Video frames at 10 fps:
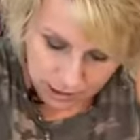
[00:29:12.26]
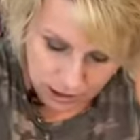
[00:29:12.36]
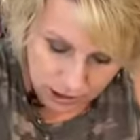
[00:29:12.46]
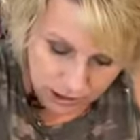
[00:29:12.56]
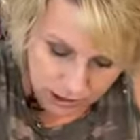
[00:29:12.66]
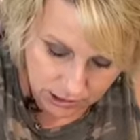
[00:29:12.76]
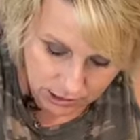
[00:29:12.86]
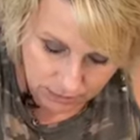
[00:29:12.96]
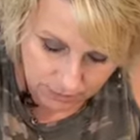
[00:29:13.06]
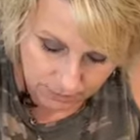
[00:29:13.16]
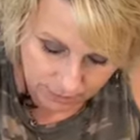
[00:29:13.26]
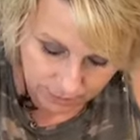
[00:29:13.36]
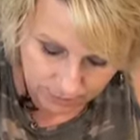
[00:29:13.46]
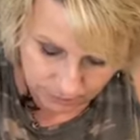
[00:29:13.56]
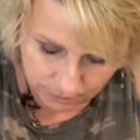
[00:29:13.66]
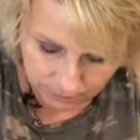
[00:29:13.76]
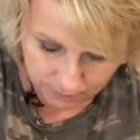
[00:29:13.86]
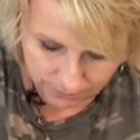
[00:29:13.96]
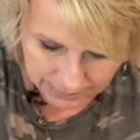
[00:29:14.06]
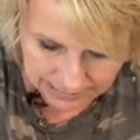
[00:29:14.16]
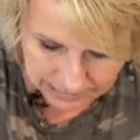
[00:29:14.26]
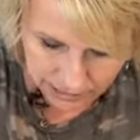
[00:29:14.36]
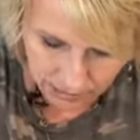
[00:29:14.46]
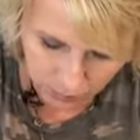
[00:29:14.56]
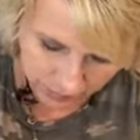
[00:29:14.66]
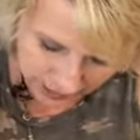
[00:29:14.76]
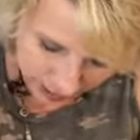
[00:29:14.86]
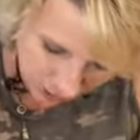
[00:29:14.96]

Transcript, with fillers: is just Oh, will that